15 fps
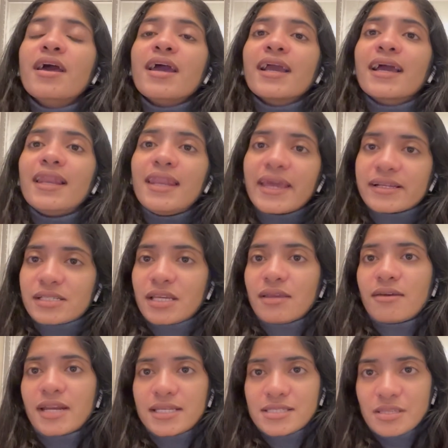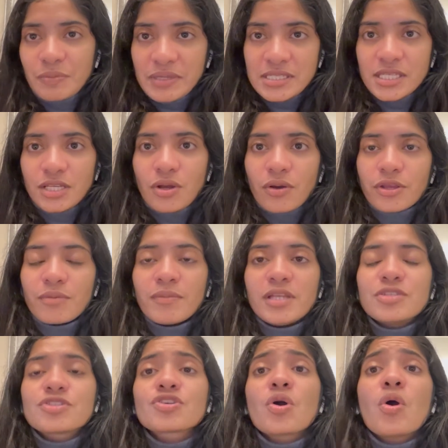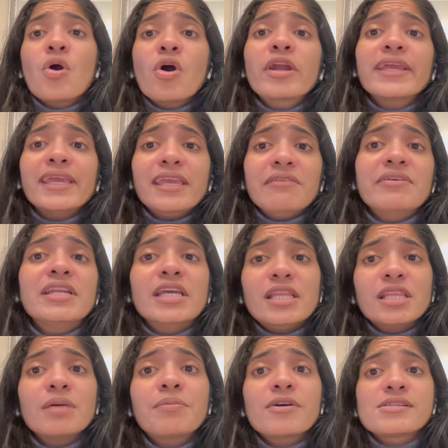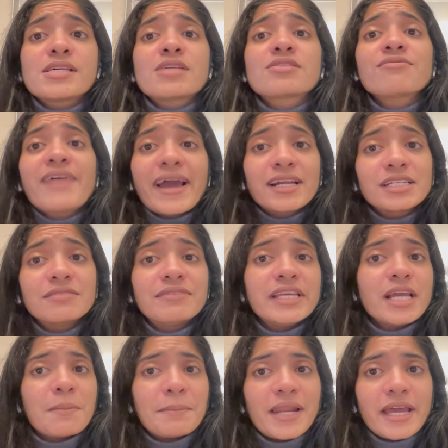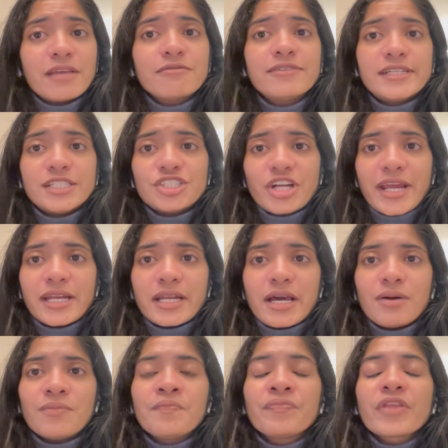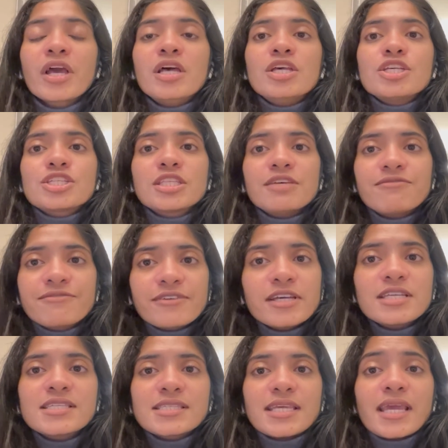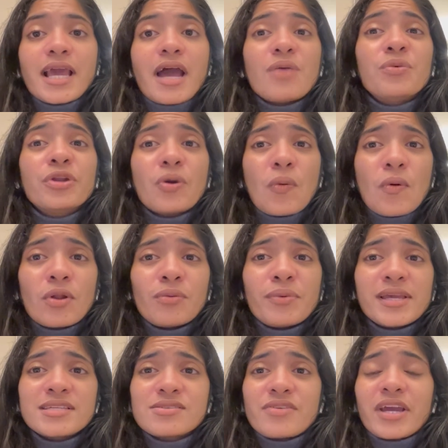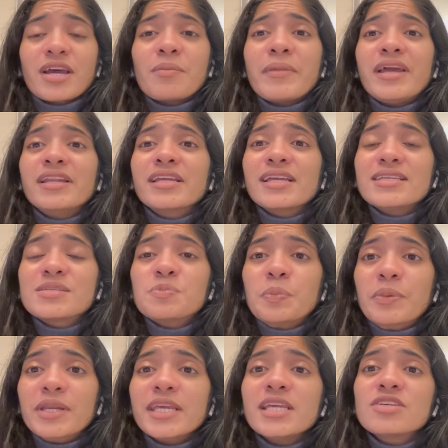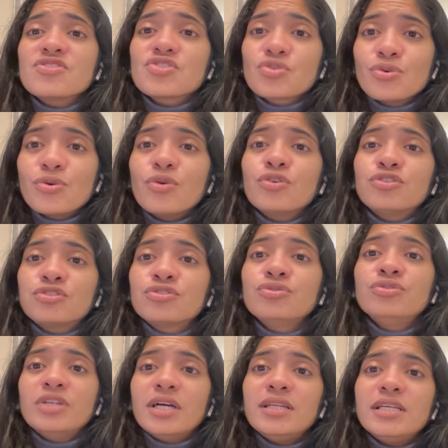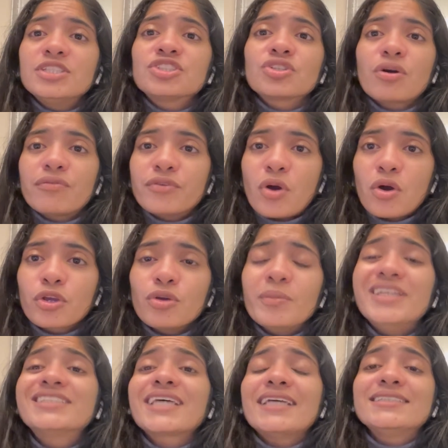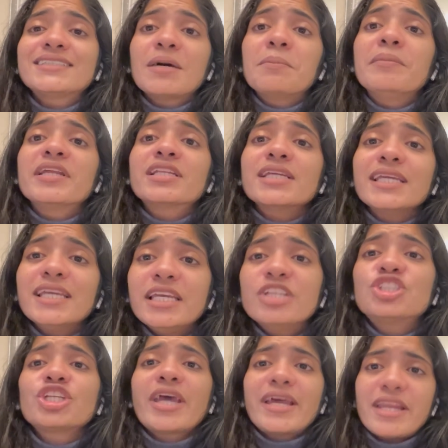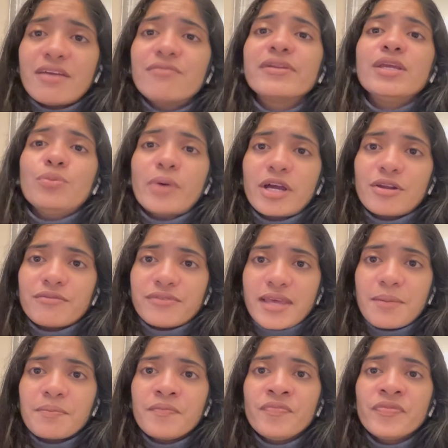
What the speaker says: collecting your HCPC documents or even in the process of actively applying for it right now. So the first thing I would always recommend is please go through the list of documents and submit each and every one of them.